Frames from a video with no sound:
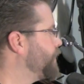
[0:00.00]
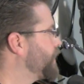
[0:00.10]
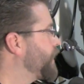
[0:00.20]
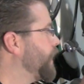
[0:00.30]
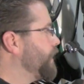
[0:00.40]

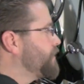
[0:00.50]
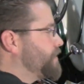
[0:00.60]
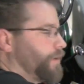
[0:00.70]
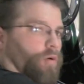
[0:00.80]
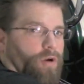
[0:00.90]

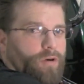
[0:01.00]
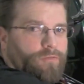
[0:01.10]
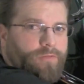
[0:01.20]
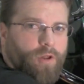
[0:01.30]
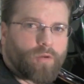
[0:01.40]
because the oil
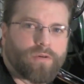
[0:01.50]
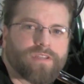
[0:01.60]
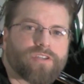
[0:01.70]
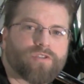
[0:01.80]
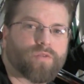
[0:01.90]
filler
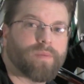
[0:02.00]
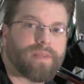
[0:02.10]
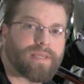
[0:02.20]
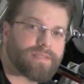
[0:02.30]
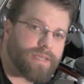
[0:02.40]
is
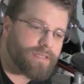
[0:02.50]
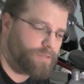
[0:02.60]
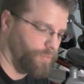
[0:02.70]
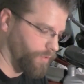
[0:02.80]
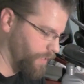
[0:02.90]
extremely
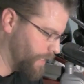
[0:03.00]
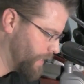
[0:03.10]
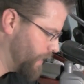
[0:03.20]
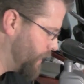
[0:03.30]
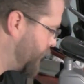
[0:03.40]
accessible.
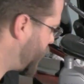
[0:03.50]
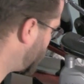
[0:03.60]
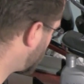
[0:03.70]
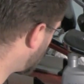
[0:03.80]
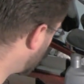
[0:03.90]

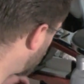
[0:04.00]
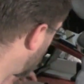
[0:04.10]
Now in some